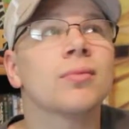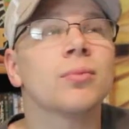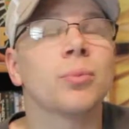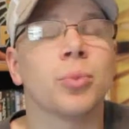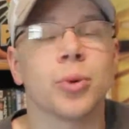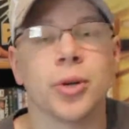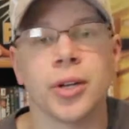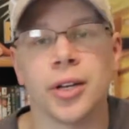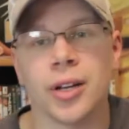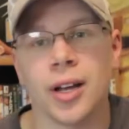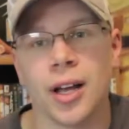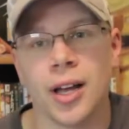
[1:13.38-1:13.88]

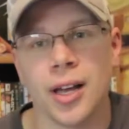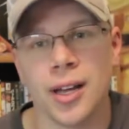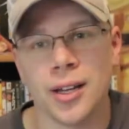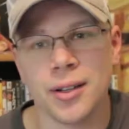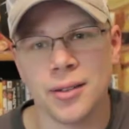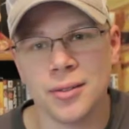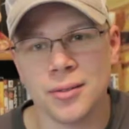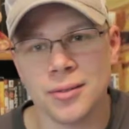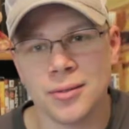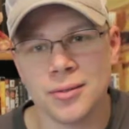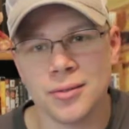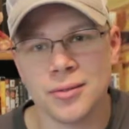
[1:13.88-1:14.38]
Bring It
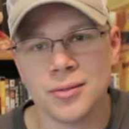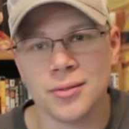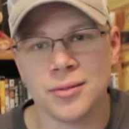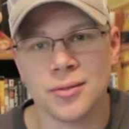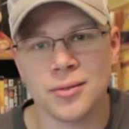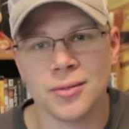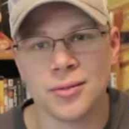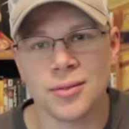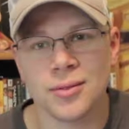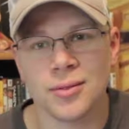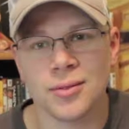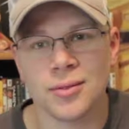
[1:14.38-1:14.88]
On,
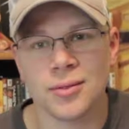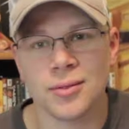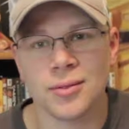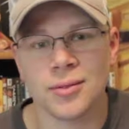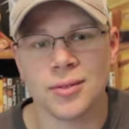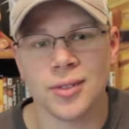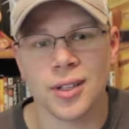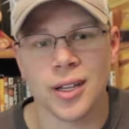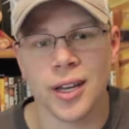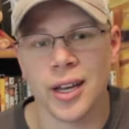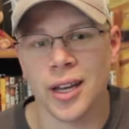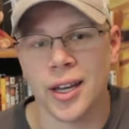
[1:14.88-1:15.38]

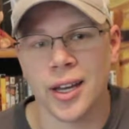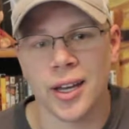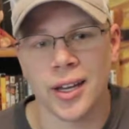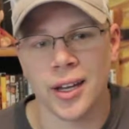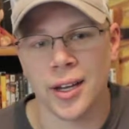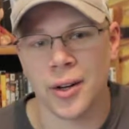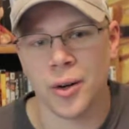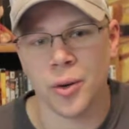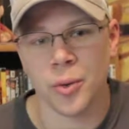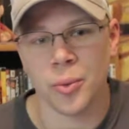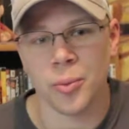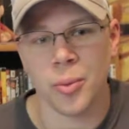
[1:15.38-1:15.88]

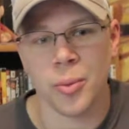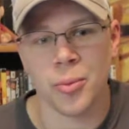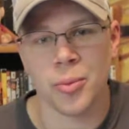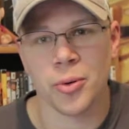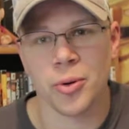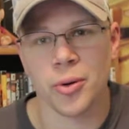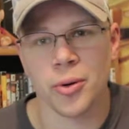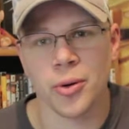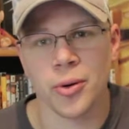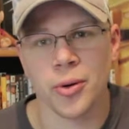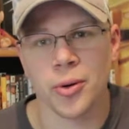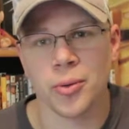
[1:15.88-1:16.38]
and I don't
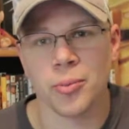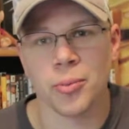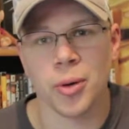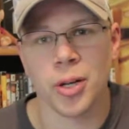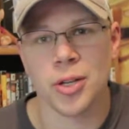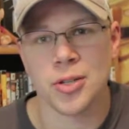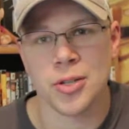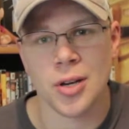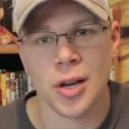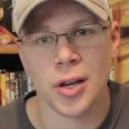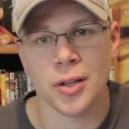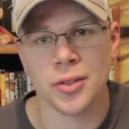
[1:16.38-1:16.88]
remember her in
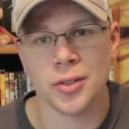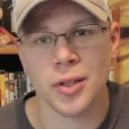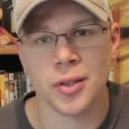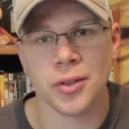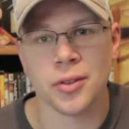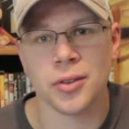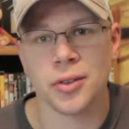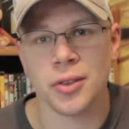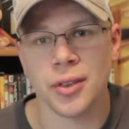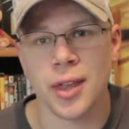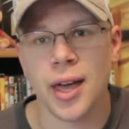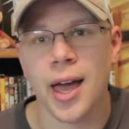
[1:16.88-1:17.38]
much else
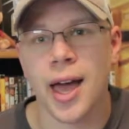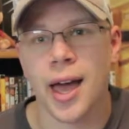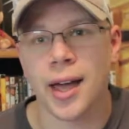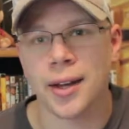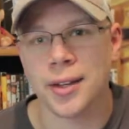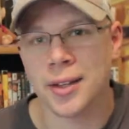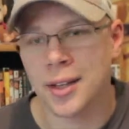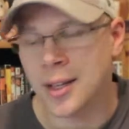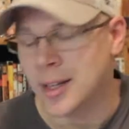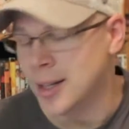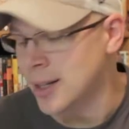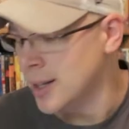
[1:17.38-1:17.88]
other than that.